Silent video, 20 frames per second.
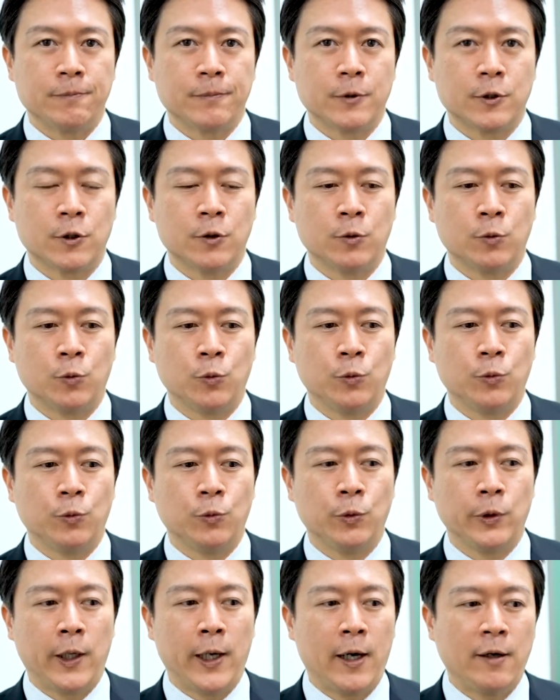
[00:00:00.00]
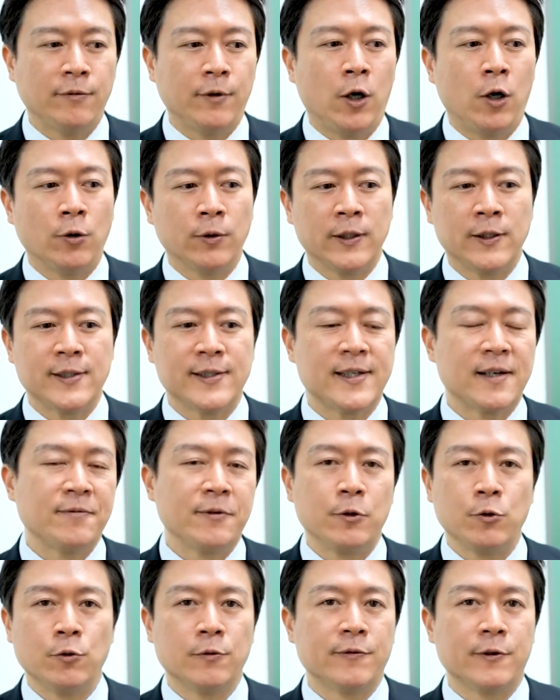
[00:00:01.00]
So we have all these
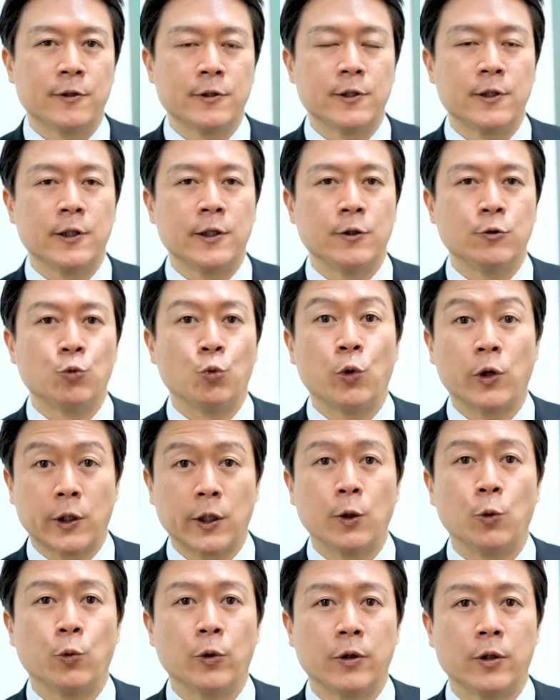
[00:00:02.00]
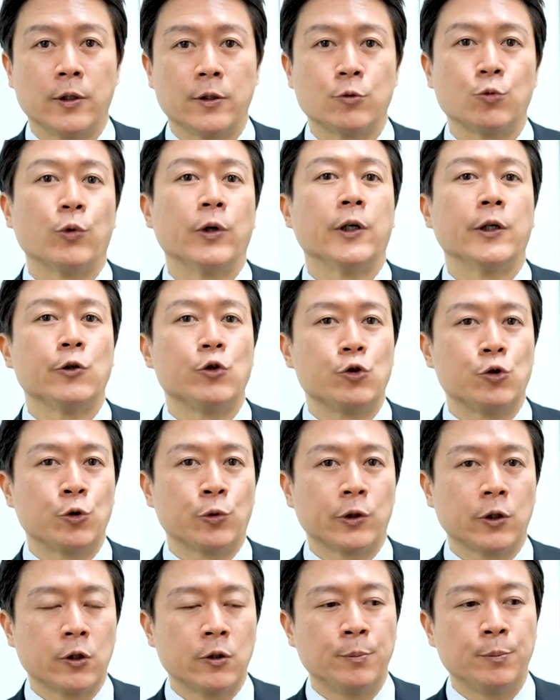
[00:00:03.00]
seven universities working with us, running
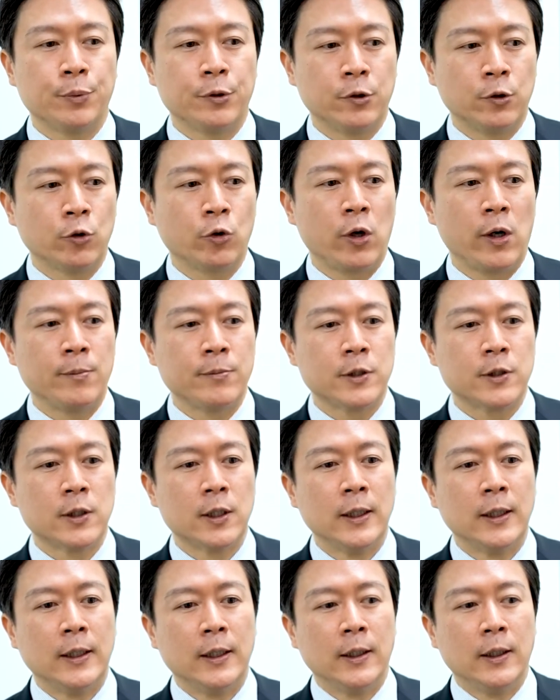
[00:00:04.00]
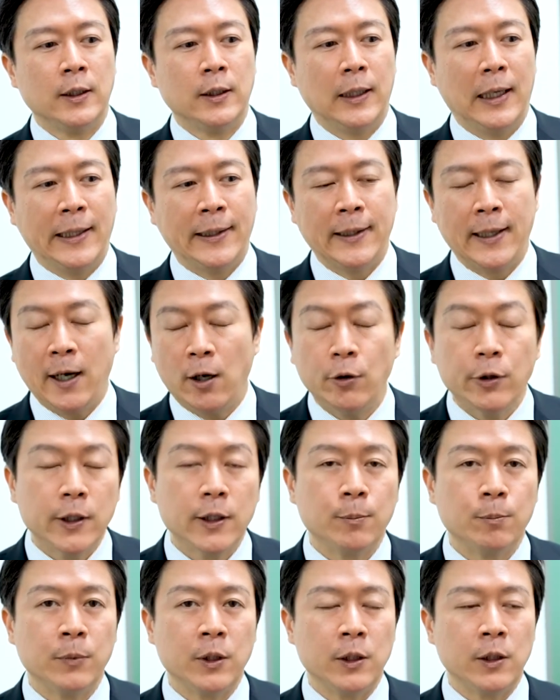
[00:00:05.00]
short-term programs,
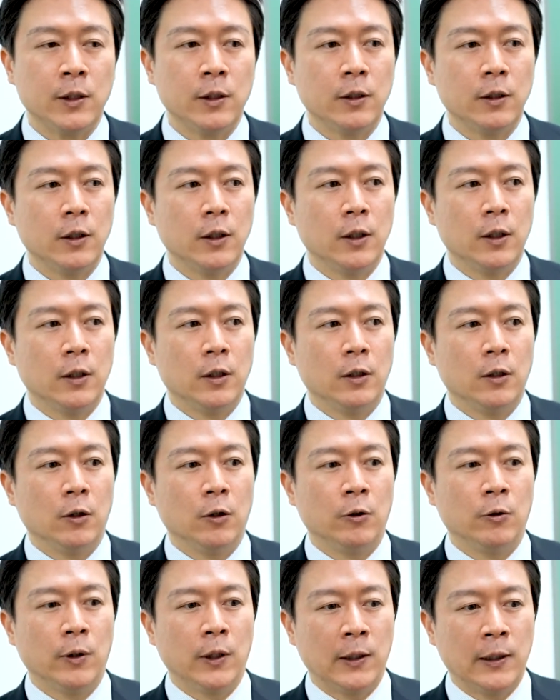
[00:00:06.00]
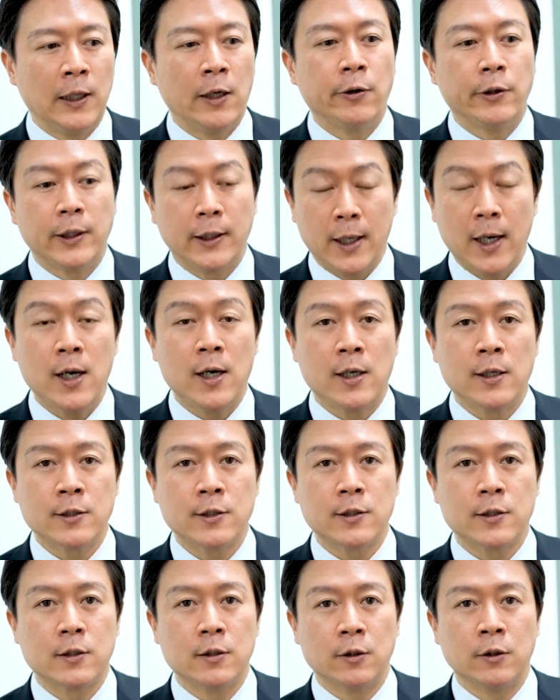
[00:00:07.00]
allowing me or allowing
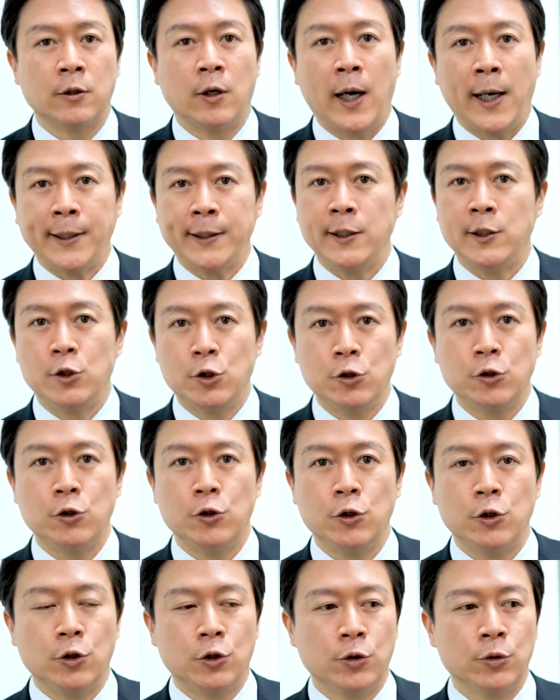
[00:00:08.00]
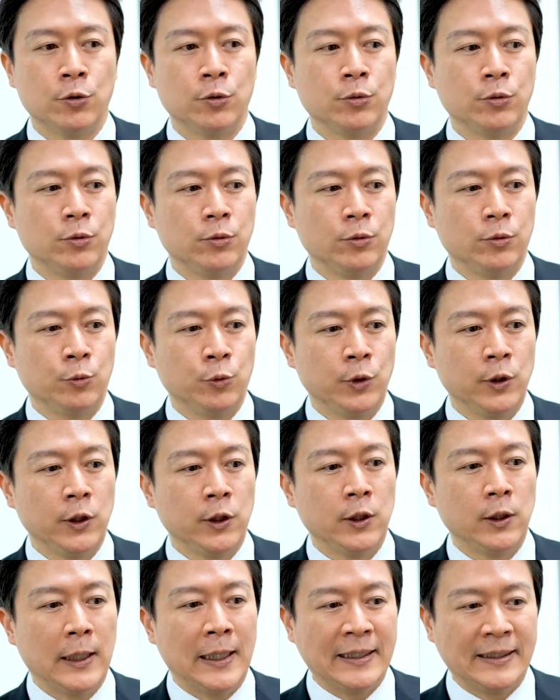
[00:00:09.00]
us, you know, IEG, to
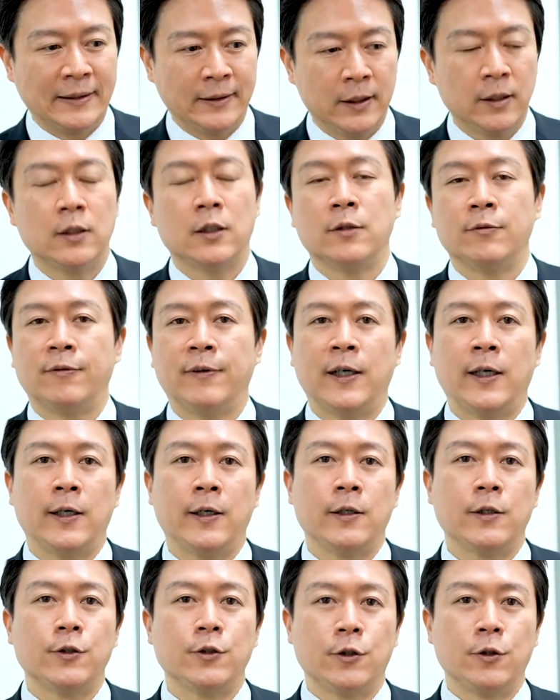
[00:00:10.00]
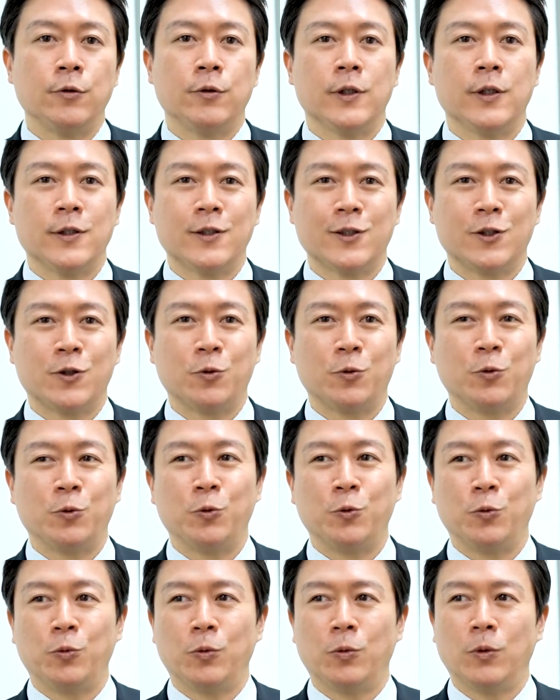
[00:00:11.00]
really identify students
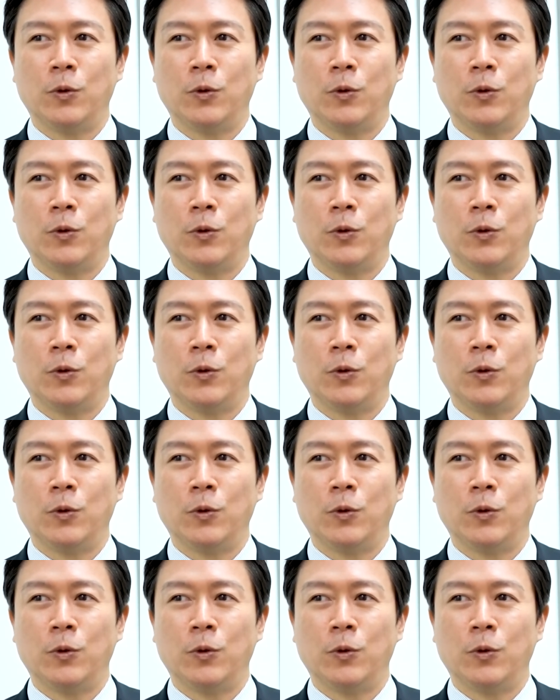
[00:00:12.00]
who